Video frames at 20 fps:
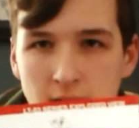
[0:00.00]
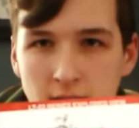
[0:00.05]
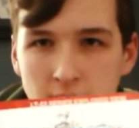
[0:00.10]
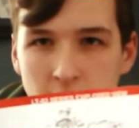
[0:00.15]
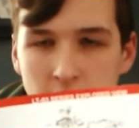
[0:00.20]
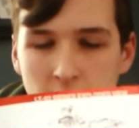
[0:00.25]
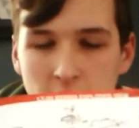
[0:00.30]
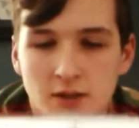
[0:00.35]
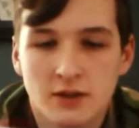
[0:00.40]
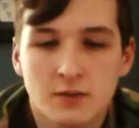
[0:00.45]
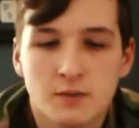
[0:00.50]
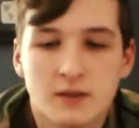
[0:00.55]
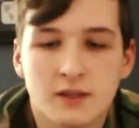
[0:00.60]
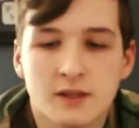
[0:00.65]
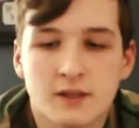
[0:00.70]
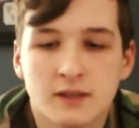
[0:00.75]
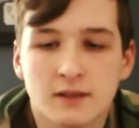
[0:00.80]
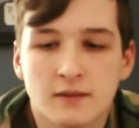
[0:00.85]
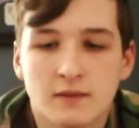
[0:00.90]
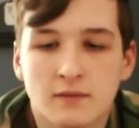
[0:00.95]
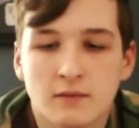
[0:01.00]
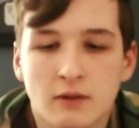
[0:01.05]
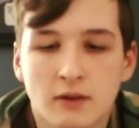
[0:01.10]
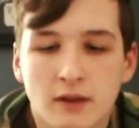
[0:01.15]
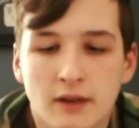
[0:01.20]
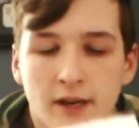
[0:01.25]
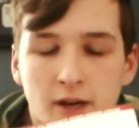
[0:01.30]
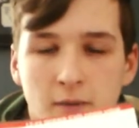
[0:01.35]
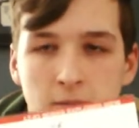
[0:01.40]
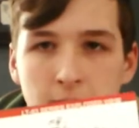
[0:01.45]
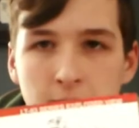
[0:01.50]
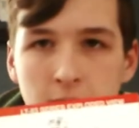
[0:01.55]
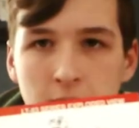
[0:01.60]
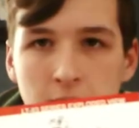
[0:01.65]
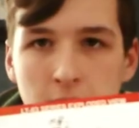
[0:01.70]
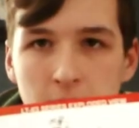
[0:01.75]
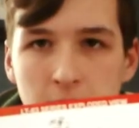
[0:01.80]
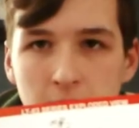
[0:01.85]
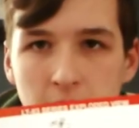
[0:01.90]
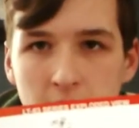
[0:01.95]
instruction, which is really
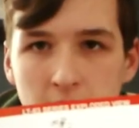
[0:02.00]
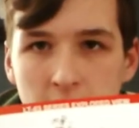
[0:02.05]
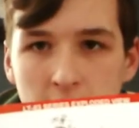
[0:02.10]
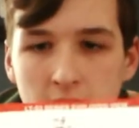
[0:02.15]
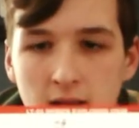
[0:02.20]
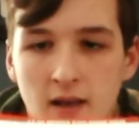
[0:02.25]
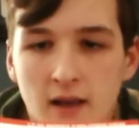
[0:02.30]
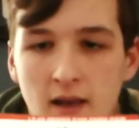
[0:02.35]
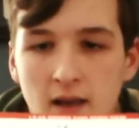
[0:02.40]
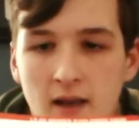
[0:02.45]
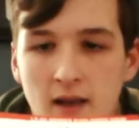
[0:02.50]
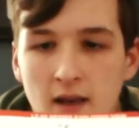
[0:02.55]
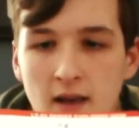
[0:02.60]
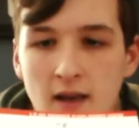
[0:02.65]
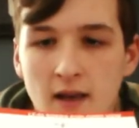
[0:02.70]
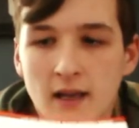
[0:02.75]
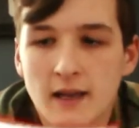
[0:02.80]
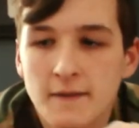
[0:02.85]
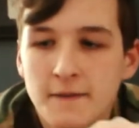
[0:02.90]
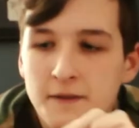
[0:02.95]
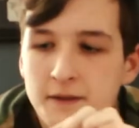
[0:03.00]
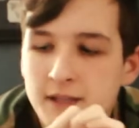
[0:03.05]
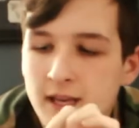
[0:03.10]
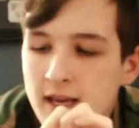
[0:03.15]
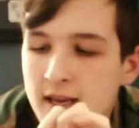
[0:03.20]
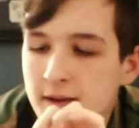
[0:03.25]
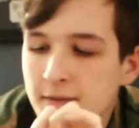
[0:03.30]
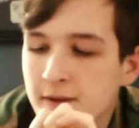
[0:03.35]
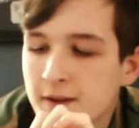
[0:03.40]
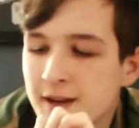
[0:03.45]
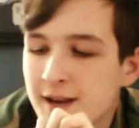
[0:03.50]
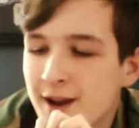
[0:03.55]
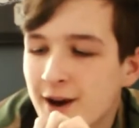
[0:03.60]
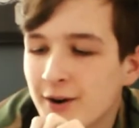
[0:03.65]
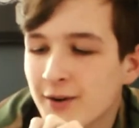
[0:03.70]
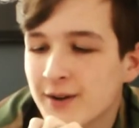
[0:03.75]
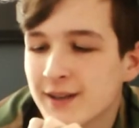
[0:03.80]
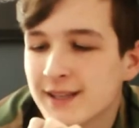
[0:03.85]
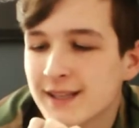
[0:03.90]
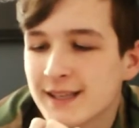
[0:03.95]
helpful, but if you
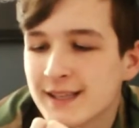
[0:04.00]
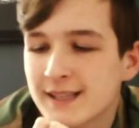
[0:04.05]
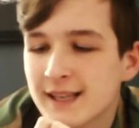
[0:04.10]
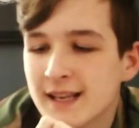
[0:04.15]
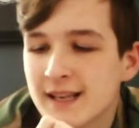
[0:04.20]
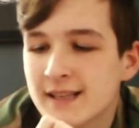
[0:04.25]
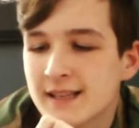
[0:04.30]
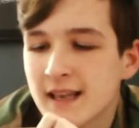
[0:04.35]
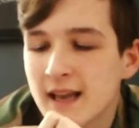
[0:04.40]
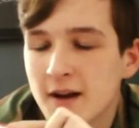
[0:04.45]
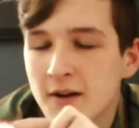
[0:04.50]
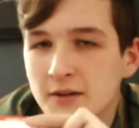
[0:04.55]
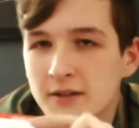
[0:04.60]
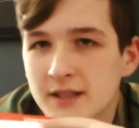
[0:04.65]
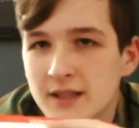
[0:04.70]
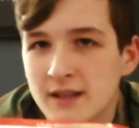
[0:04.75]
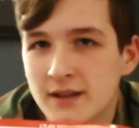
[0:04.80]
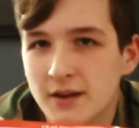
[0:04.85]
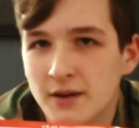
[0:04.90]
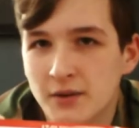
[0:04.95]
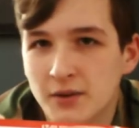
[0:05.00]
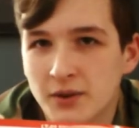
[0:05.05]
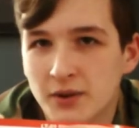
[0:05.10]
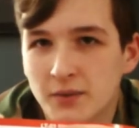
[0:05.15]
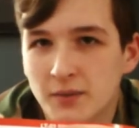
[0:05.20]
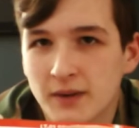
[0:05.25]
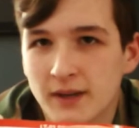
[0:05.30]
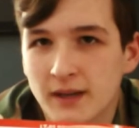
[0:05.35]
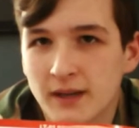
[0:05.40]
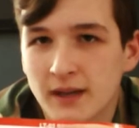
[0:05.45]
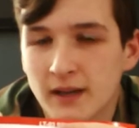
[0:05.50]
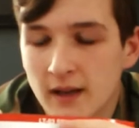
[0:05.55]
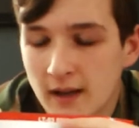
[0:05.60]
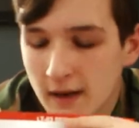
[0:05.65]
notice, it says LT03.